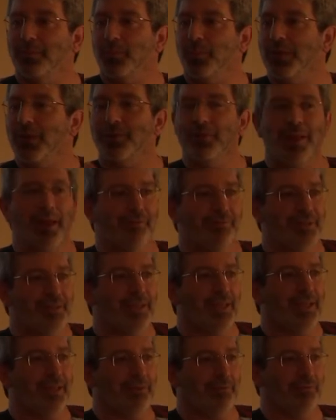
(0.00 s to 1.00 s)
we don't have a
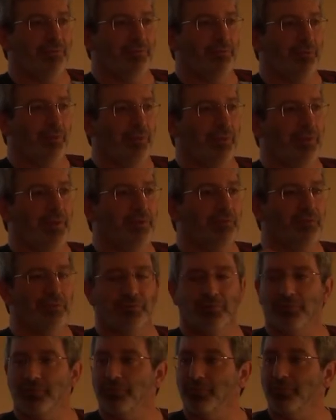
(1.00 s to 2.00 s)
date for
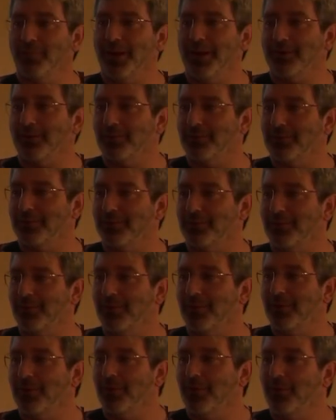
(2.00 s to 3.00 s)
this record,
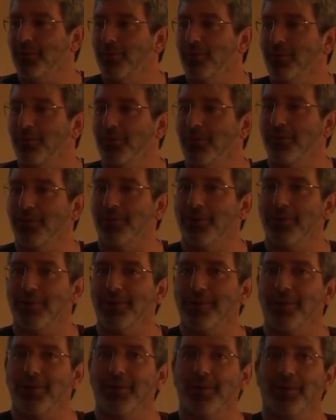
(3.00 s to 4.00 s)
or